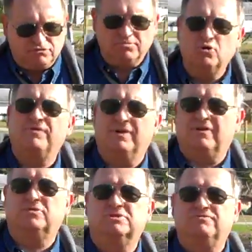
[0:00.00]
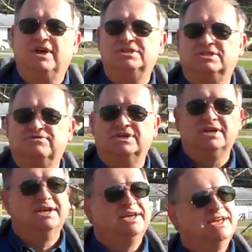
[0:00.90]
removal of those invasives.
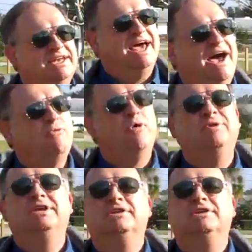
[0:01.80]
Now what we